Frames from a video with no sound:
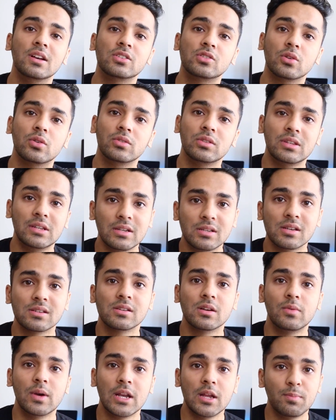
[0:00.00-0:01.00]
So this is
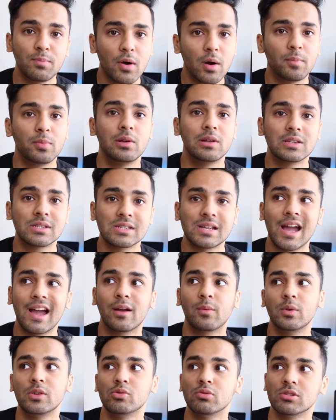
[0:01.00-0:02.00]
a very popular
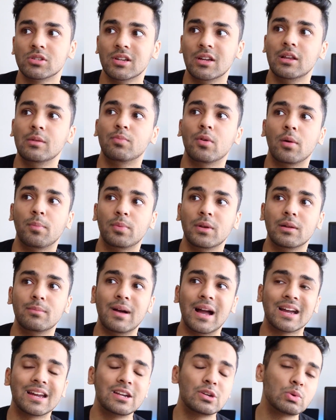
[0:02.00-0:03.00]
stack which was really popular
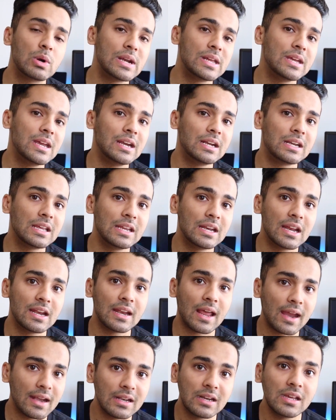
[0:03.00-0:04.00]
back in 2018 and
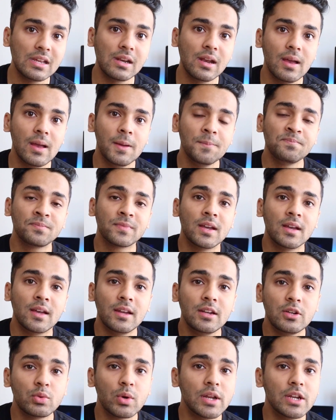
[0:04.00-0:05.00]
19
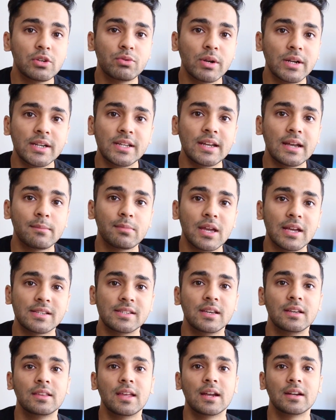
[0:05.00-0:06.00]
in 2020 i'm
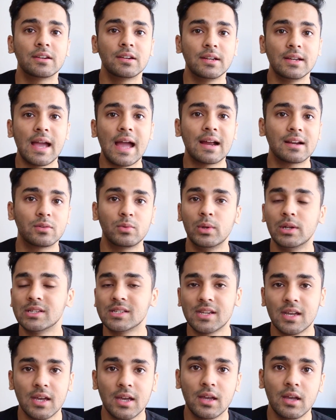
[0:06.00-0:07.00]
guessing that react will
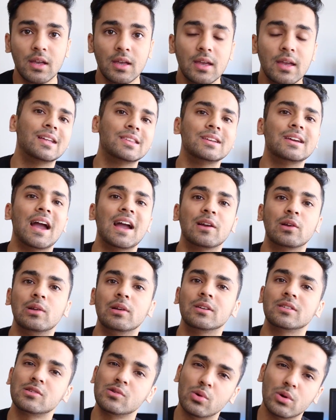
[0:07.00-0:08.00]
stay i think
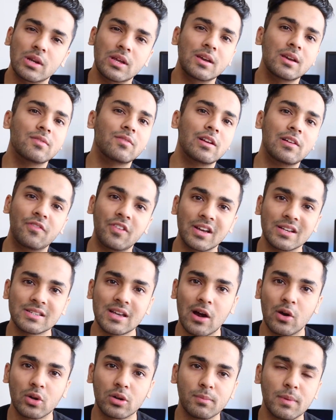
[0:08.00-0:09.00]
angular slowly will phase
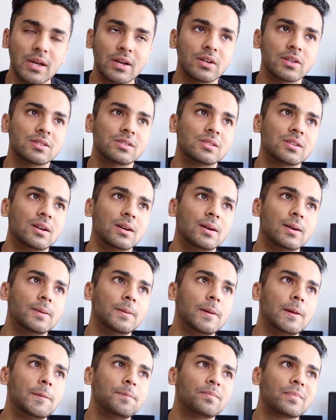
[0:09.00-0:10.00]
out because uh,
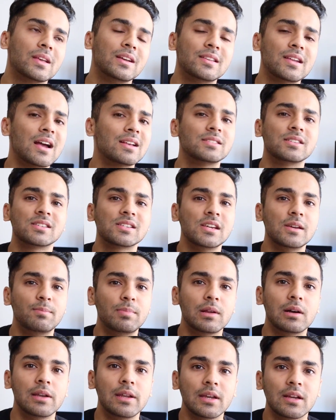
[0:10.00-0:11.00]
it has a steep
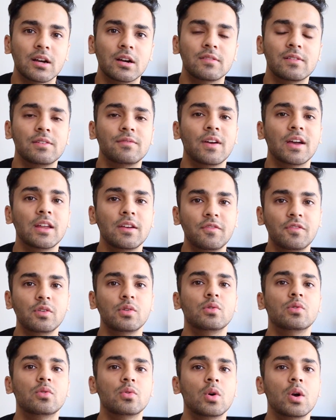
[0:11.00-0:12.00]
learning curve, and very
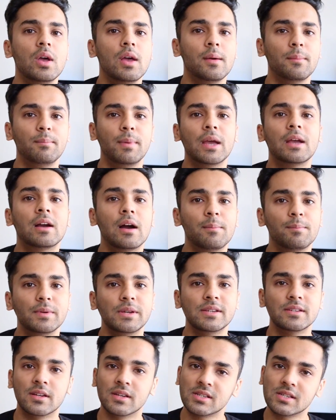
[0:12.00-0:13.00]
few big
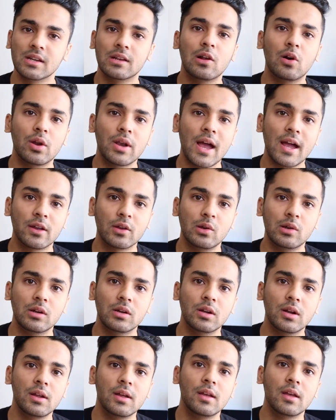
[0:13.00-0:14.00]
companies are still on
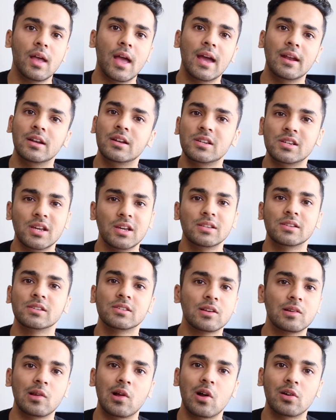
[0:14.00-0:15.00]
Angular, and it
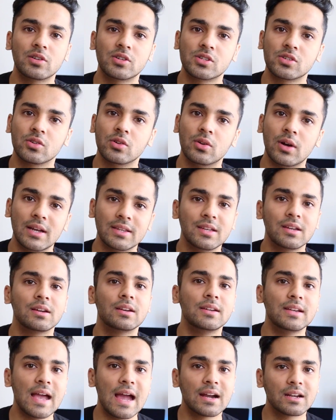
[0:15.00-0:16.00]
changes a lot. So I think
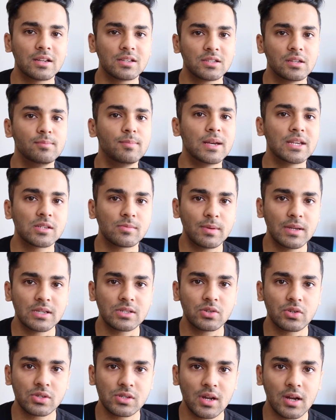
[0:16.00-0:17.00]
React is the best
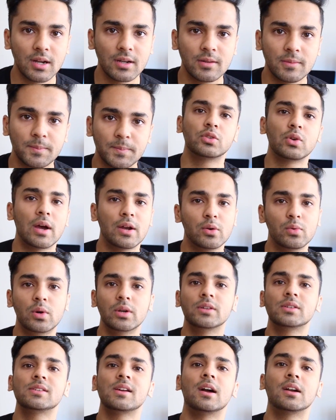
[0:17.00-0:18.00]
place to start. So I don't
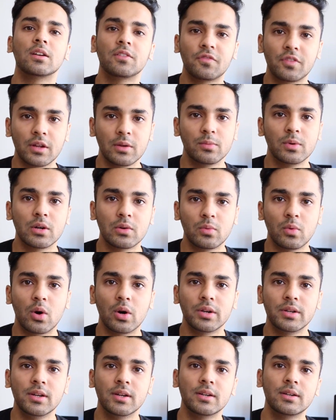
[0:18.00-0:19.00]
want to start a framework
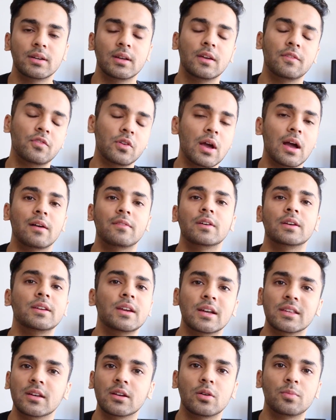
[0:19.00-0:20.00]
war here. If you have any
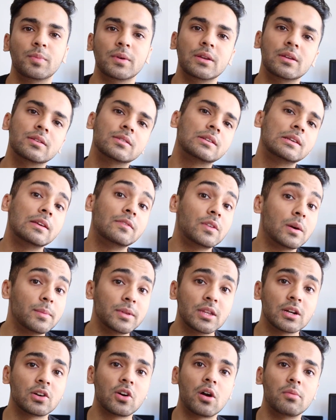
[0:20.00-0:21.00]
other opinions, leave them
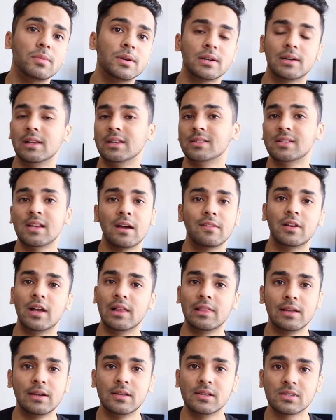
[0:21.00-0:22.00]
in the comment. Let's have a
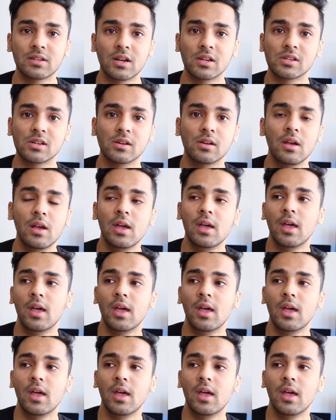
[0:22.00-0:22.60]
healthy discussion.